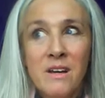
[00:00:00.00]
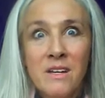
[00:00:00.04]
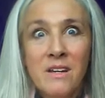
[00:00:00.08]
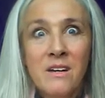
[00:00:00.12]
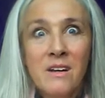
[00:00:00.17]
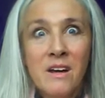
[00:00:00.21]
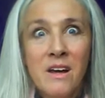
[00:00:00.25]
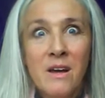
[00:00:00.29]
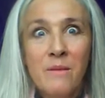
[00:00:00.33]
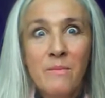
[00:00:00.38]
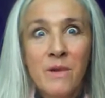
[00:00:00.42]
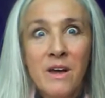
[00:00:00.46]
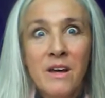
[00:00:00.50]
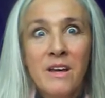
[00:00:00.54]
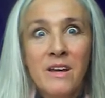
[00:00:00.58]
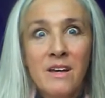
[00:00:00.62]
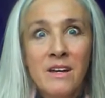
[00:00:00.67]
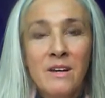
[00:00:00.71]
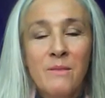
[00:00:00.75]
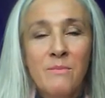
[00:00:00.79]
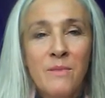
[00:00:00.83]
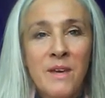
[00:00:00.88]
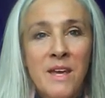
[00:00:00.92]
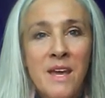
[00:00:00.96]
Am I
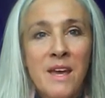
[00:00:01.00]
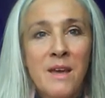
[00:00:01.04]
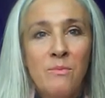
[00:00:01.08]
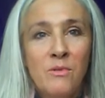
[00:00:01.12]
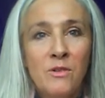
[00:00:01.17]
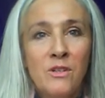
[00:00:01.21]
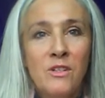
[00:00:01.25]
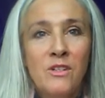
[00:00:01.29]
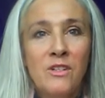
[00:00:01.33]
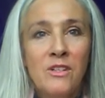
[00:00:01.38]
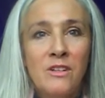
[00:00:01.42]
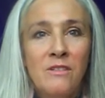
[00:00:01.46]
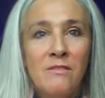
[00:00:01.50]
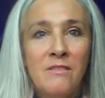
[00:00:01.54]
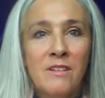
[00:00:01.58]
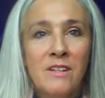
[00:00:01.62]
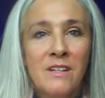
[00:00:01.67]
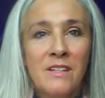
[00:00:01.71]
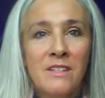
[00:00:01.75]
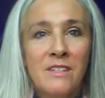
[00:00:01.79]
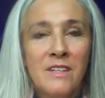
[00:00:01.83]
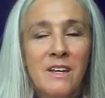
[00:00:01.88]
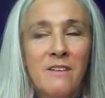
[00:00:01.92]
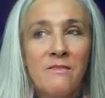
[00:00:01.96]
going to be able to do
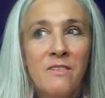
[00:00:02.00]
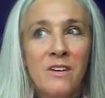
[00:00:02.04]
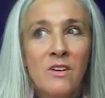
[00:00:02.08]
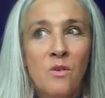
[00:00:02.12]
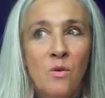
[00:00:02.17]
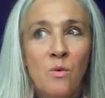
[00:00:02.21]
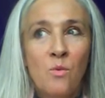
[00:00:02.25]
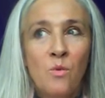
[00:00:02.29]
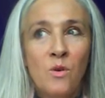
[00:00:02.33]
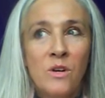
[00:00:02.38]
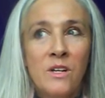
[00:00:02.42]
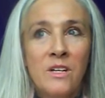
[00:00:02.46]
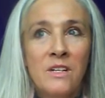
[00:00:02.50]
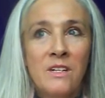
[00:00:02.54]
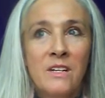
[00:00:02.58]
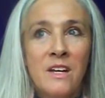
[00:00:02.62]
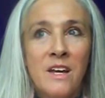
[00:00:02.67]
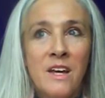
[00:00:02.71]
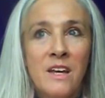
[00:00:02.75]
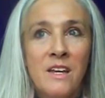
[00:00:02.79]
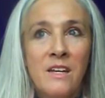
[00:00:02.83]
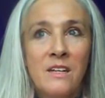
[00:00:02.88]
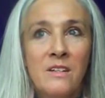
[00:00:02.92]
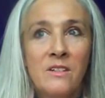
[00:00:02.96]
this? Have I got what it
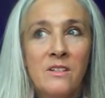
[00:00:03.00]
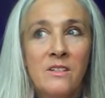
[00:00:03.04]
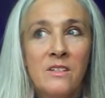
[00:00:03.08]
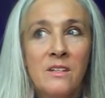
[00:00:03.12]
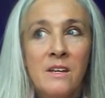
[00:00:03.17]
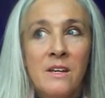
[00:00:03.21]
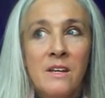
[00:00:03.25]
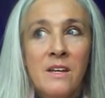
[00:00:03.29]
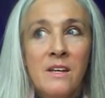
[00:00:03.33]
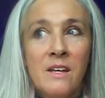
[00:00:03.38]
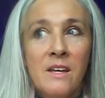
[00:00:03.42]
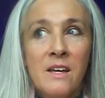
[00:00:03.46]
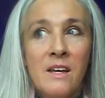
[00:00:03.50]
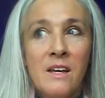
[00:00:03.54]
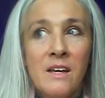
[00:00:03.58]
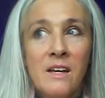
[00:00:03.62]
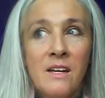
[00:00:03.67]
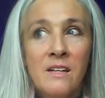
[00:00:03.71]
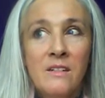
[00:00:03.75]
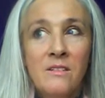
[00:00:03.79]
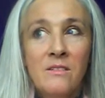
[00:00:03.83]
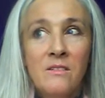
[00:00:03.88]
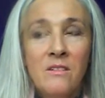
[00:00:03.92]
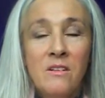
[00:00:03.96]
takes?
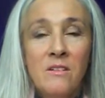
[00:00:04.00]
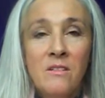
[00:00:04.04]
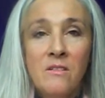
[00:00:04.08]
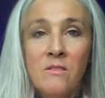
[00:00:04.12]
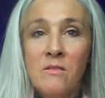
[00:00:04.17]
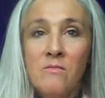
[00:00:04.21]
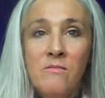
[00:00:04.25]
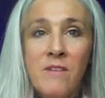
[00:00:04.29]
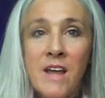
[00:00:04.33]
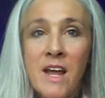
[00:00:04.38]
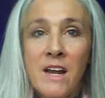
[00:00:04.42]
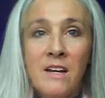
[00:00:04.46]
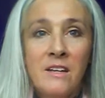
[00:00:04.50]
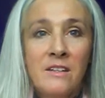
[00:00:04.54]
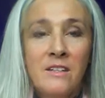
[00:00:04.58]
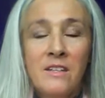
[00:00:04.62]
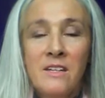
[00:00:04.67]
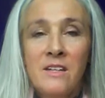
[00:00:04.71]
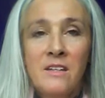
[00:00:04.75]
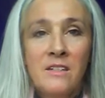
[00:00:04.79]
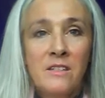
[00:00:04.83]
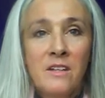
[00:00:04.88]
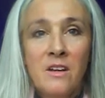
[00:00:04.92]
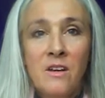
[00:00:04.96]
And, the
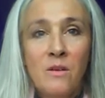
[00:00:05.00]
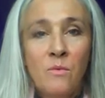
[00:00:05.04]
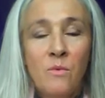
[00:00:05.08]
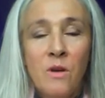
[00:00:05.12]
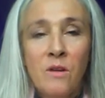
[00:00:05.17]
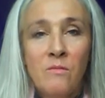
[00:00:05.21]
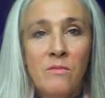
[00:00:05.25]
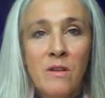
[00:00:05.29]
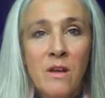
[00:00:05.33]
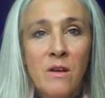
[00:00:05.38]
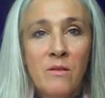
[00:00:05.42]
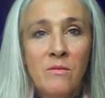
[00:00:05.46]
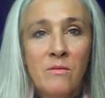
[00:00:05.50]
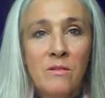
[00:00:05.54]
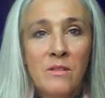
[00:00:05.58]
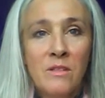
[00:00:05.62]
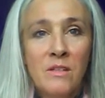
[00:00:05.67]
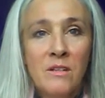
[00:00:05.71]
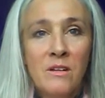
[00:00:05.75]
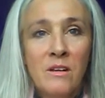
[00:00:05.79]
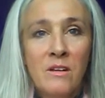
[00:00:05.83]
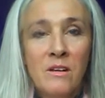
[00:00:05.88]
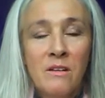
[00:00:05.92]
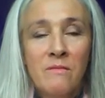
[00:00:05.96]
reality is I won't know
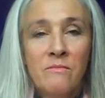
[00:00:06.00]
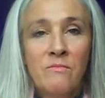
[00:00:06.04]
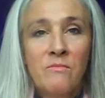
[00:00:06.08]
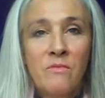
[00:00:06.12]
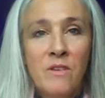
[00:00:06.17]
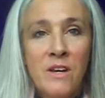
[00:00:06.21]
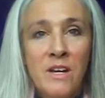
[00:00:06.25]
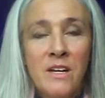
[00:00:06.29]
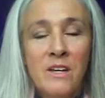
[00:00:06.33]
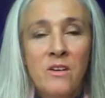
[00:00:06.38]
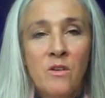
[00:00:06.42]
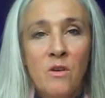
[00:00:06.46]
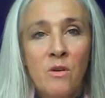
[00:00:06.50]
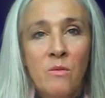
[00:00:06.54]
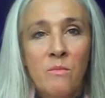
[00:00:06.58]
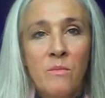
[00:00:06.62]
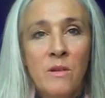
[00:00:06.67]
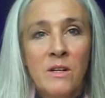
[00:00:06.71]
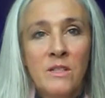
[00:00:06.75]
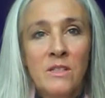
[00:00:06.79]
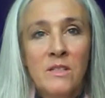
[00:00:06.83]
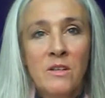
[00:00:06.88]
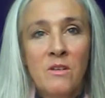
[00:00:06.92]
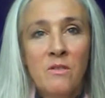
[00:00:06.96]
until I've really got
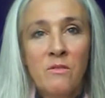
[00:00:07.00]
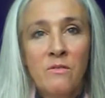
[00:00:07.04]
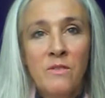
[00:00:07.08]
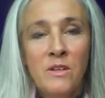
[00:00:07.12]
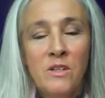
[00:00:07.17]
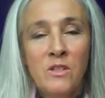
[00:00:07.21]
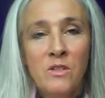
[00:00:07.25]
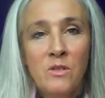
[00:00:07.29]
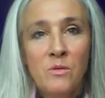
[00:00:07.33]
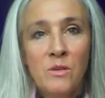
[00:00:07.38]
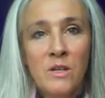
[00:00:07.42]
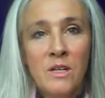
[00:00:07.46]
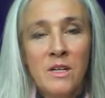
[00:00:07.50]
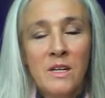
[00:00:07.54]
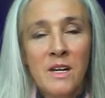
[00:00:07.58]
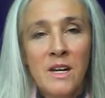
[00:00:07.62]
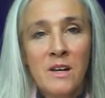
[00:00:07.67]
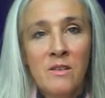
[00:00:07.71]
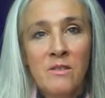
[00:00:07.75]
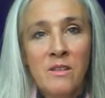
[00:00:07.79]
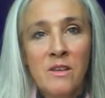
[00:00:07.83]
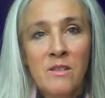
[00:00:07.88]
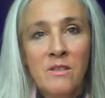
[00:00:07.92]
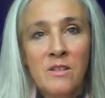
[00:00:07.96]
myself into it and
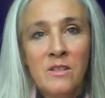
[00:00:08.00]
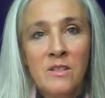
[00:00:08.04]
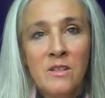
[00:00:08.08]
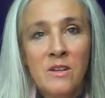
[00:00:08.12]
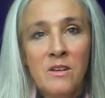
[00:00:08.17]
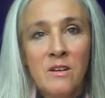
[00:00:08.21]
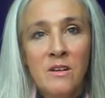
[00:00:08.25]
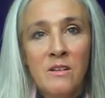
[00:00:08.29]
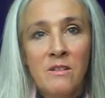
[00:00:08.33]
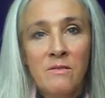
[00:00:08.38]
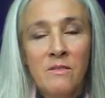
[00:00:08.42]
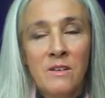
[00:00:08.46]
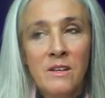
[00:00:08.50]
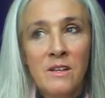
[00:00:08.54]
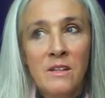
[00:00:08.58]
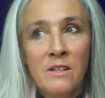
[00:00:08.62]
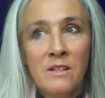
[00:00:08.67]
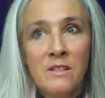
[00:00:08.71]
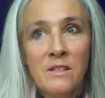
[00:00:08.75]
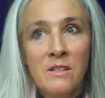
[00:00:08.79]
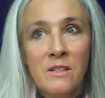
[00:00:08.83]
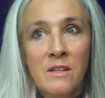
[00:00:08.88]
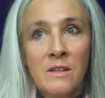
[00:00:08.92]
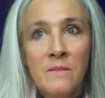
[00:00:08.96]
out the other side of
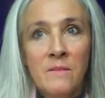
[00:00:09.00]
it.